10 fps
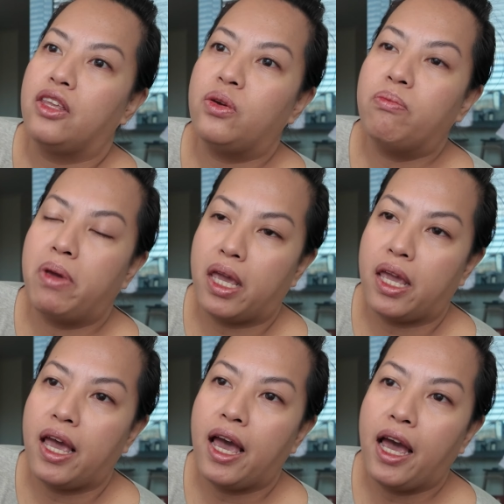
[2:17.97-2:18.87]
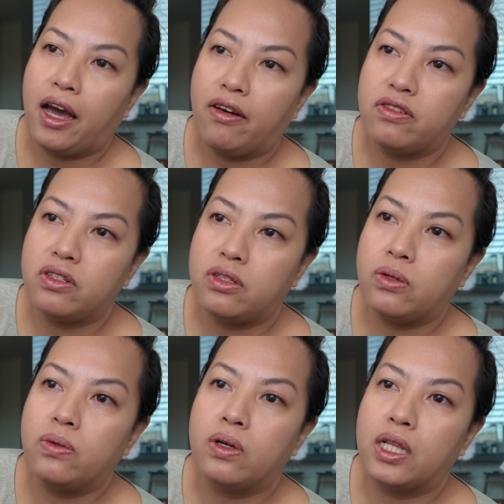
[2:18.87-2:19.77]
you may have to
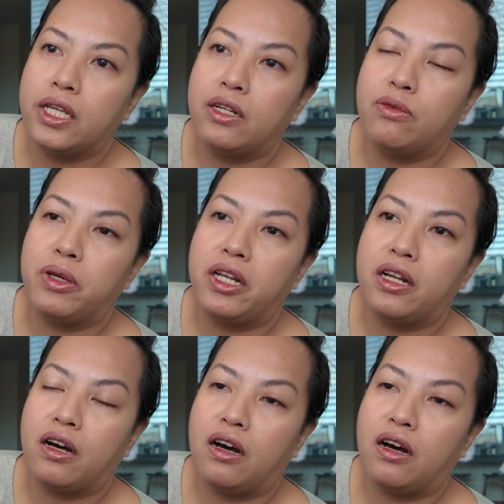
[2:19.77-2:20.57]
do a little bit